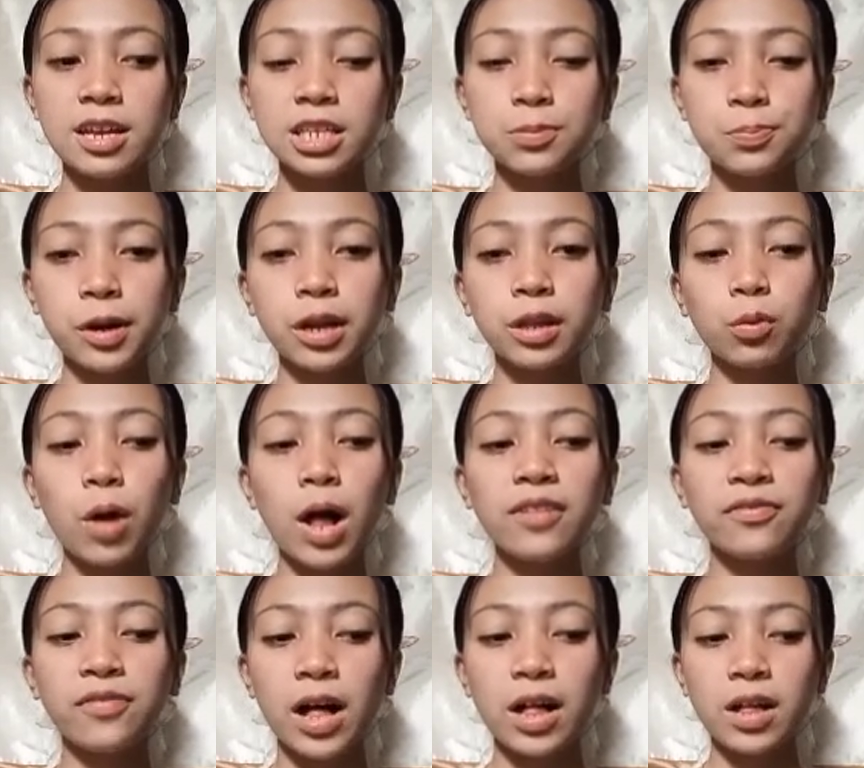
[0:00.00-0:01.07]

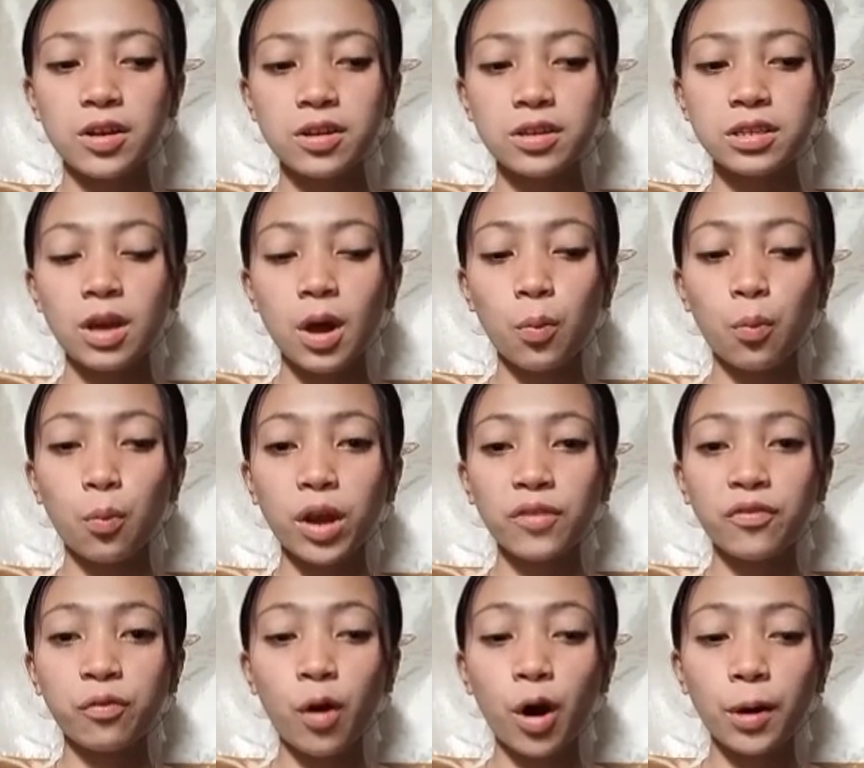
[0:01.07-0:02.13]
spiritual values with
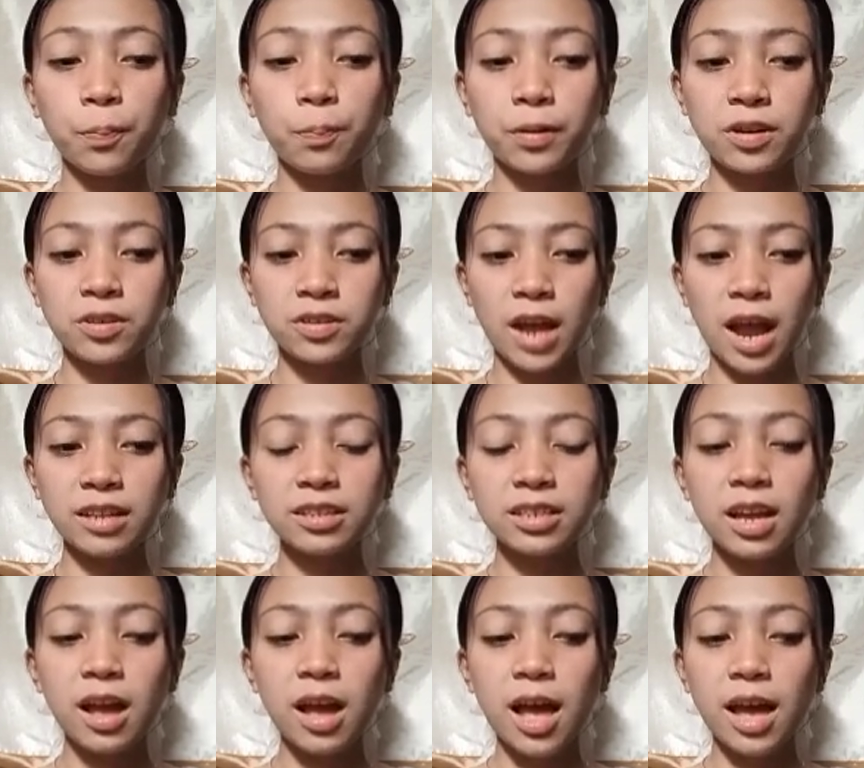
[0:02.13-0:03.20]

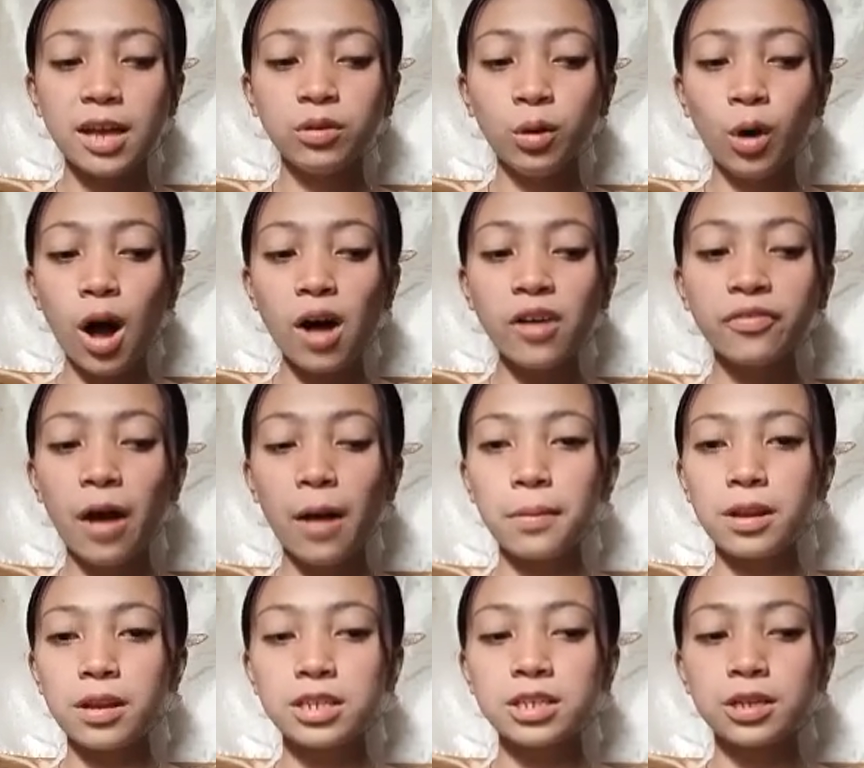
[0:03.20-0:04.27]
4%, and no
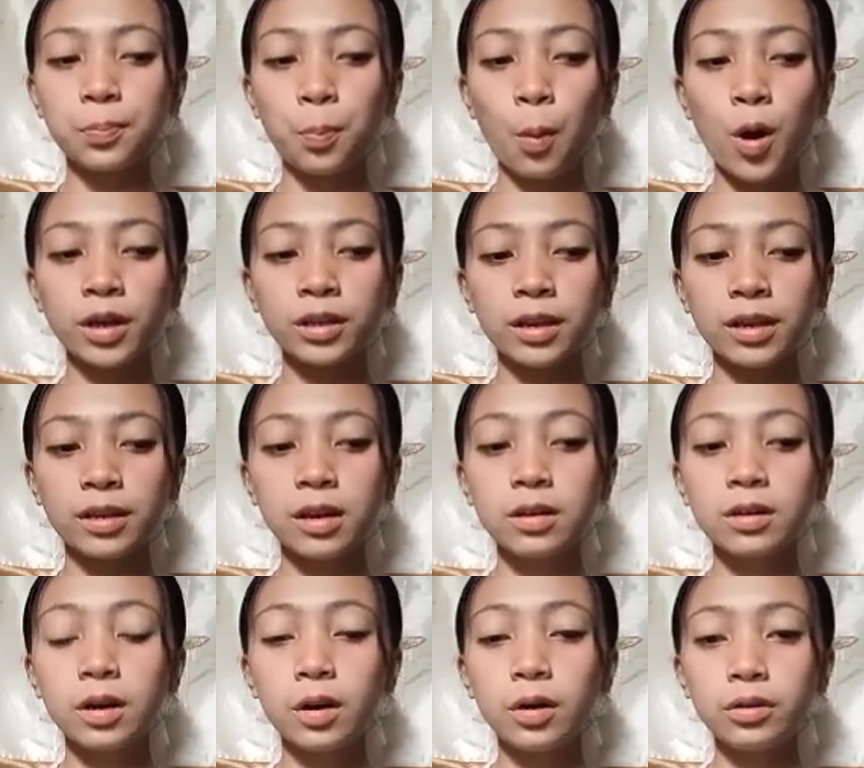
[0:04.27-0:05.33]
families reported
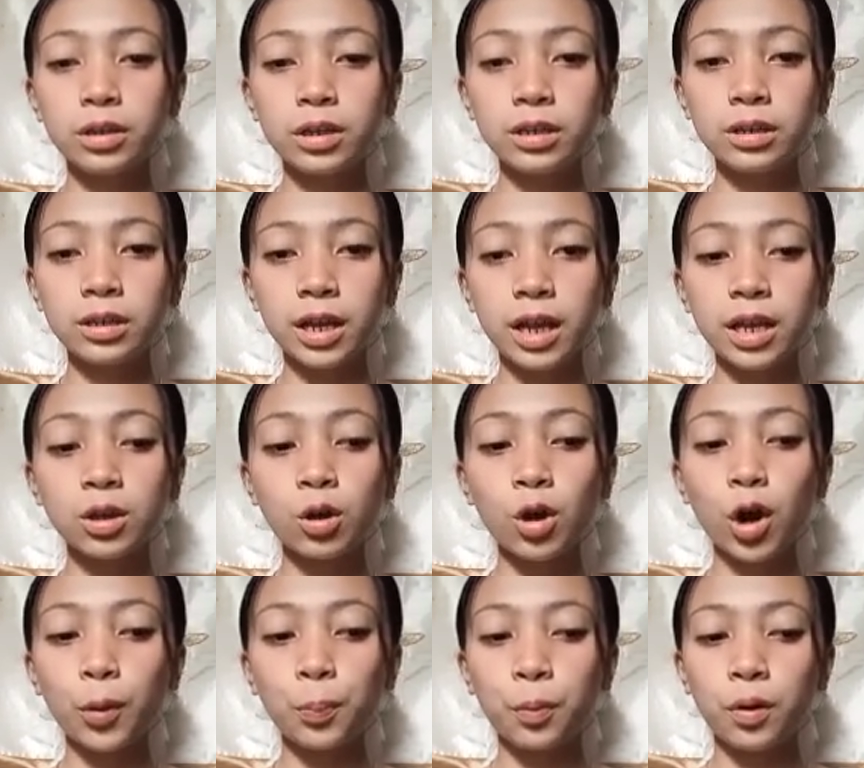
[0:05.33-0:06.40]
rarely
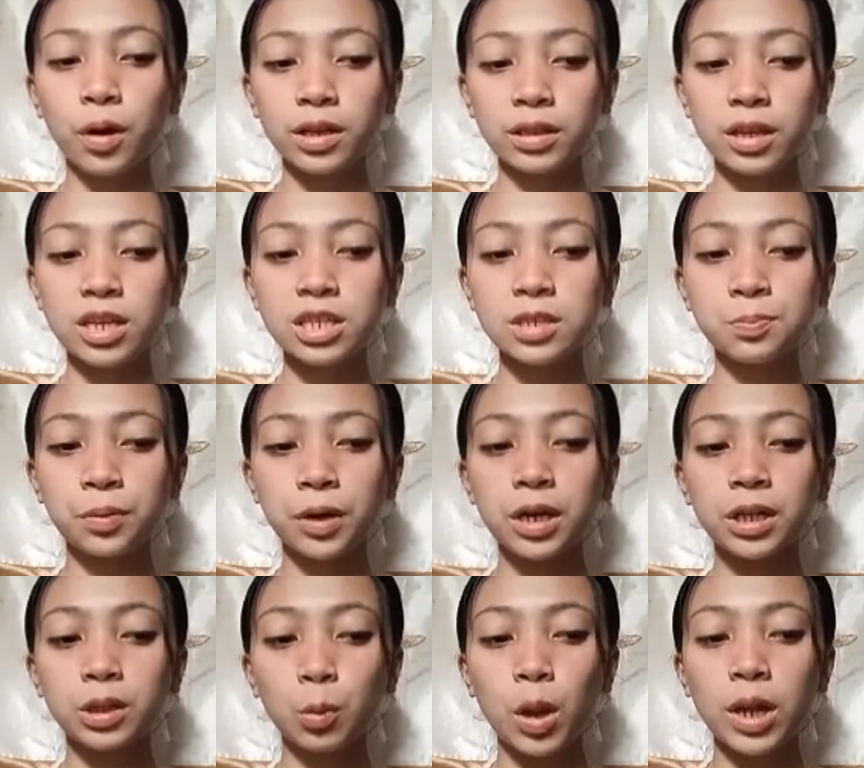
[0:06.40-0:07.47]
incorporating
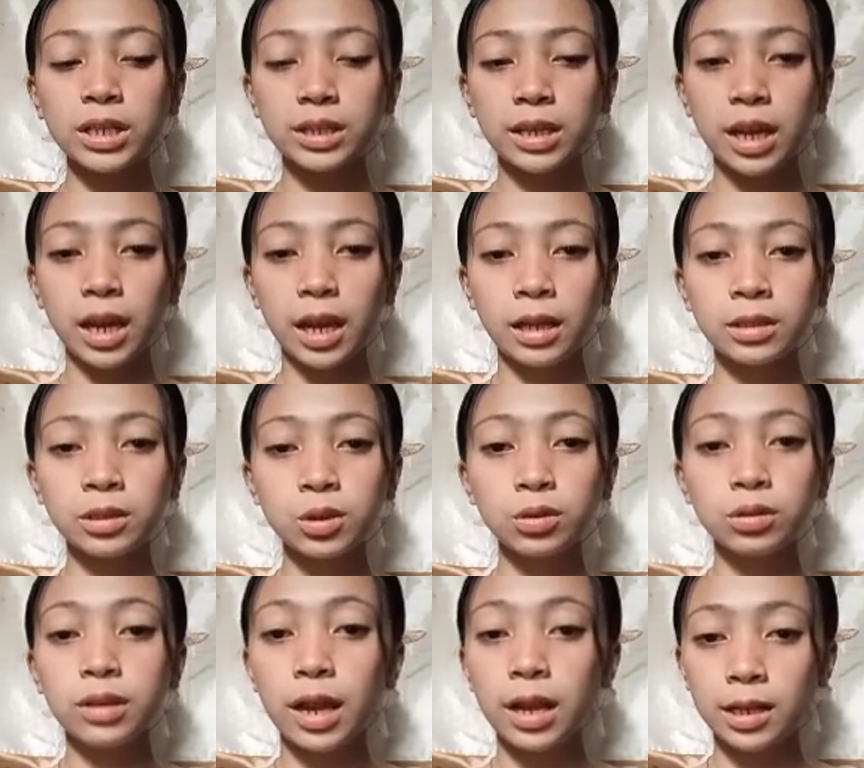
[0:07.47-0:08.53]
spirituality into
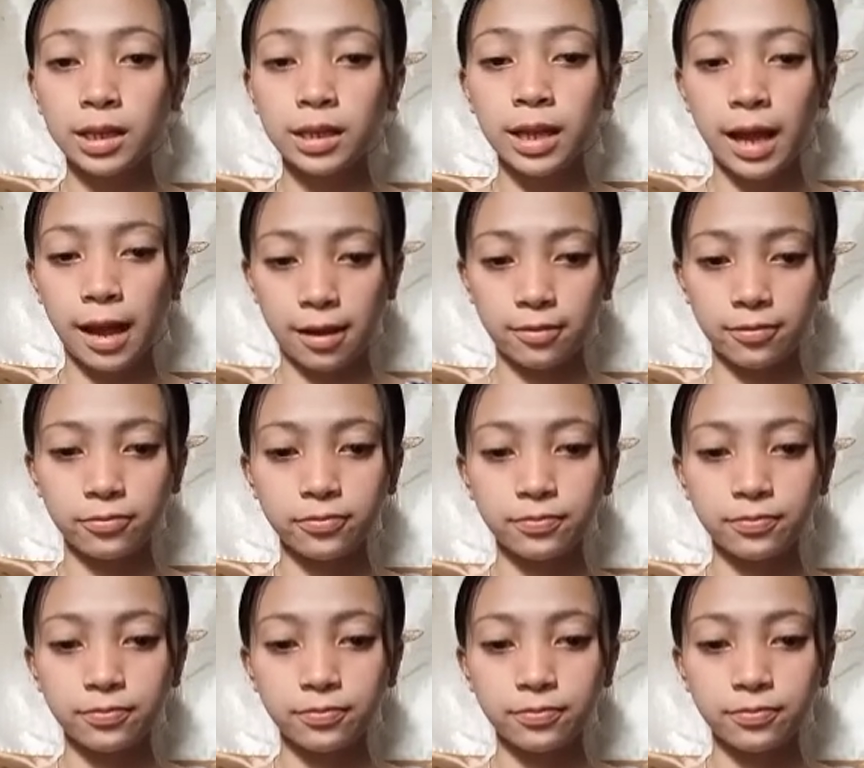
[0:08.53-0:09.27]
daily life.